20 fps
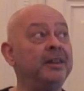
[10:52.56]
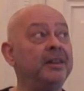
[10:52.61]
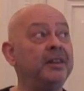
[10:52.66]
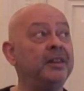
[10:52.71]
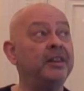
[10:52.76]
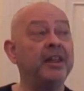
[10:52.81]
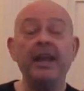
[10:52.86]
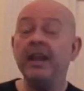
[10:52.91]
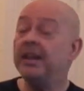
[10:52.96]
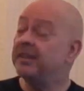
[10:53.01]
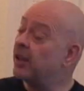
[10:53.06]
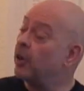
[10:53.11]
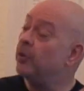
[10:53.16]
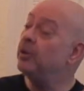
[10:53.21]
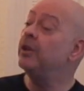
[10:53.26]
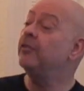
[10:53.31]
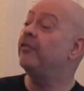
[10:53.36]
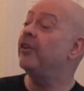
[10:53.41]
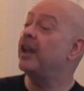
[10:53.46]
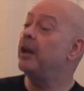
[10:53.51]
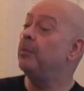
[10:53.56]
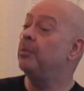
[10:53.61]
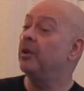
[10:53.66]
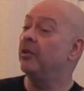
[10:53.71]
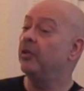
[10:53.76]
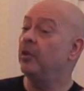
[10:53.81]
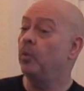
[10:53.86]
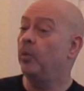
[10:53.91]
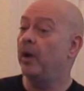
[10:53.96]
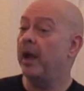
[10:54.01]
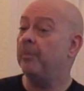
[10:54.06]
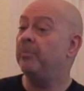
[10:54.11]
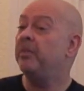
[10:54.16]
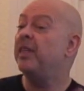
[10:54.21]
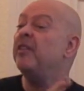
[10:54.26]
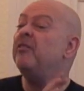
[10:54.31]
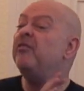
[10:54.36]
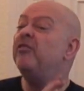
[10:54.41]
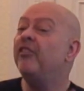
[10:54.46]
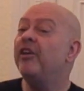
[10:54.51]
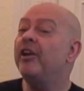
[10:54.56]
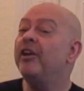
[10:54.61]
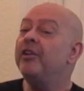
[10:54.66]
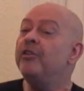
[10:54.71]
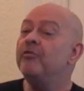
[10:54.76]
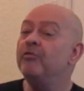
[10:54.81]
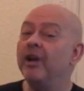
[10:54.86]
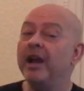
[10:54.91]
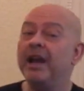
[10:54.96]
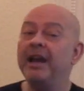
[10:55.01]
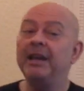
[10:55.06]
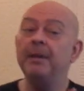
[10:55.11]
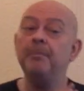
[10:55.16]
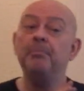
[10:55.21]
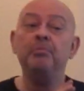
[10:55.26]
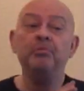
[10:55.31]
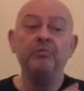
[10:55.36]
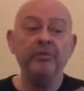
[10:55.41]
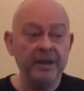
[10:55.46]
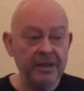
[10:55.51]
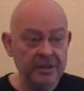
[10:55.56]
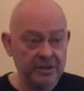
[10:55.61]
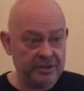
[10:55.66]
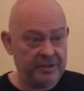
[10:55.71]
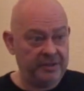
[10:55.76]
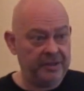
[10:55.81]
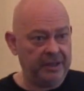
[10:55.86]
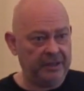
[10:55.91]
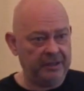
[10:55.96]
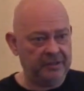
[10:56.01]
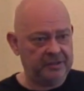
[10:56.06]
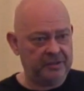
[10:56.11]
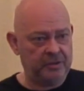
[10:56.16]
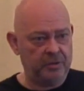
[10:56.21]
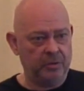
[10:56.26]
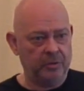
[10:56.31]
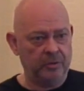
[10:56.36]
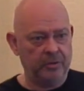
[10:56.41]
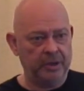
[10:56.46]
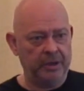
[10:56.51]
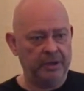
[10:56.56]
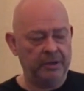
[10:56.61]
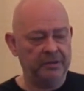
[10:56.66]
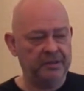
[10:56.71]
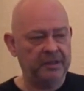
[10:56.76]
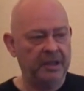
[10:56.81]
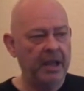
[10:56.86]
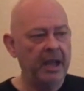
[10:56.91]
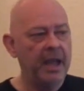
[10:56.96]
it's only available on the web, they very rarely print these stories.